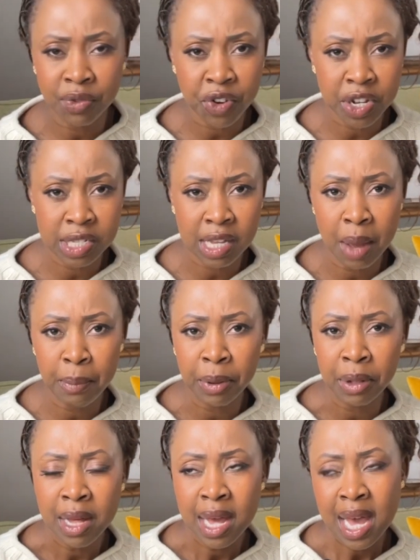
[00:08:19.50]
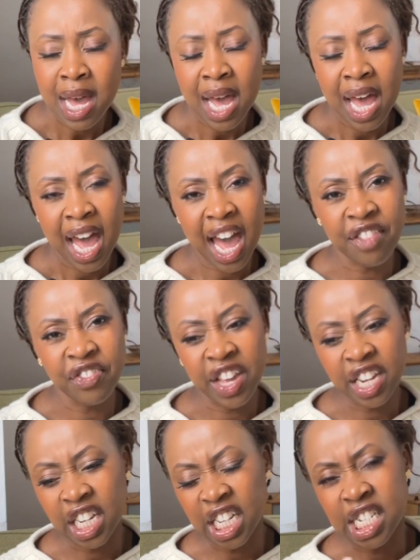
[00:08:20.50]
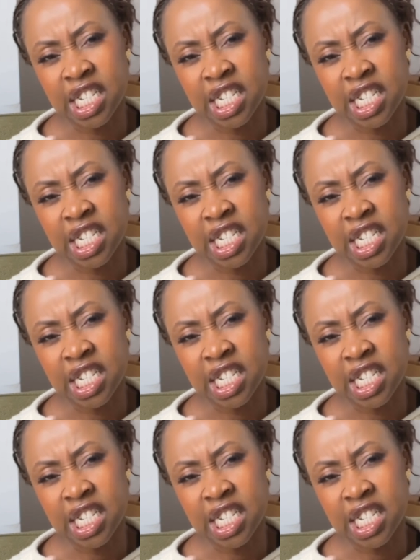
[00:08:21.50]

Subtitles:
for example. And then in